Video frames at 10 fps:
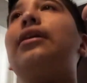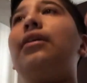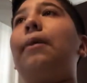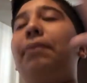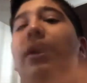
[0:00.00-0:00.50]

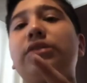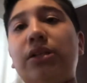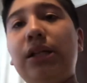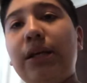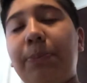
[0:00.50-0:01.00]

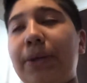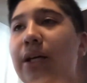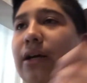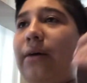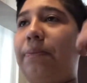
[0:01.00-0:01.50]
apocalyptic,
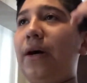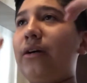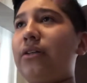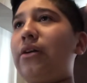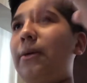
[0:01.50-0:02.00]

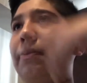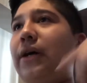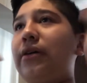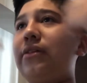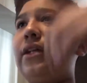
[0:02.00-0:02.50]

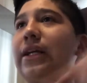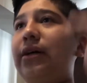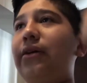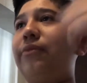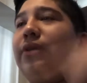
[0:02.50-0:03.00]
like
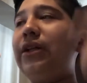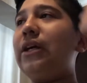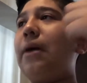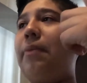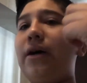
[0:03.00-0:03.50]
a
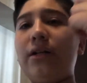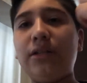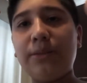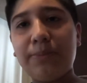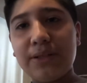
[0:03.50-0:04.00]
really
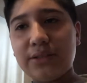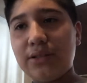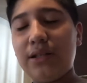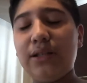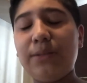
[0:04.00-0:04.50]
apocalyptic
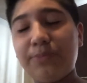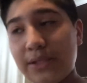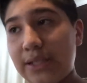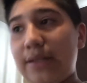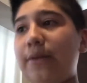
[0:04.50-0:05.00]

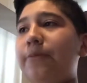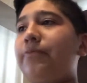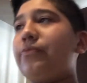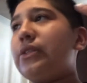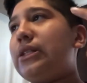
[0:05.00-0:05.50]

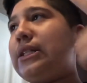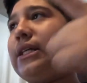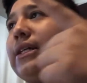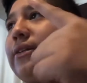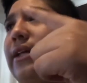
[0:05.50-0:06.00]

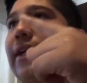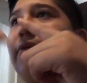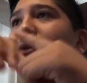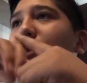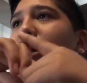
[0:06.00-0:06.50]
thing, like
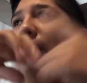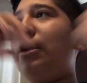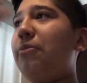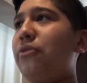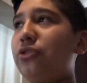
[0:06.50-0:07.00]
where
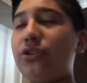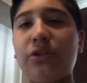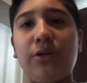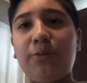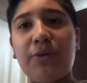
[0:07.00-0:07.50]

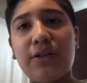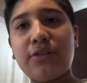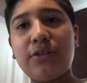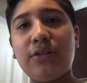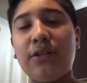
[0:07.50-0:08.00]
emotional
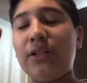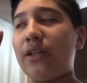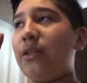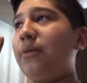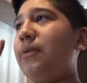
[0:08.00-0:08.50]

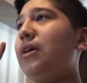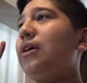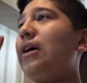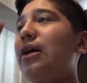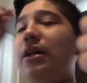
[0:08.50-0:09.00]
apocalyptic,
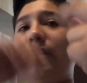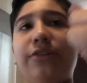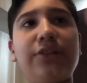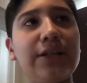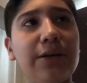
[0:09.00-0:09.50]
and then the
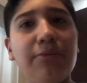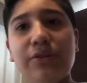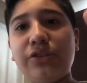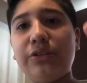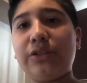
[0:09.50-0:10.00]
second
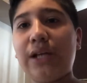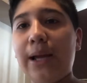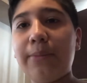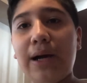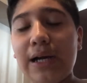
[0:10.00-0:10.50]
was a
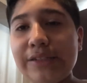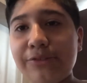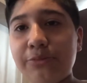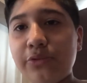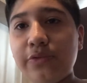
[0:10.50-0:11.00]
time heist
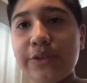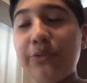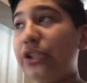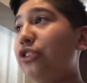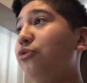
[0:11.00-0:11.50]
movie,
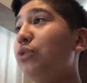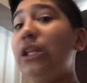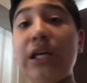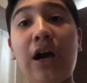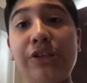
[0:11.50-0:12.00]
which is
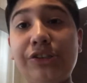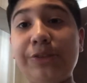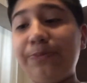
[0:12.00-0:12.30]
really awesome.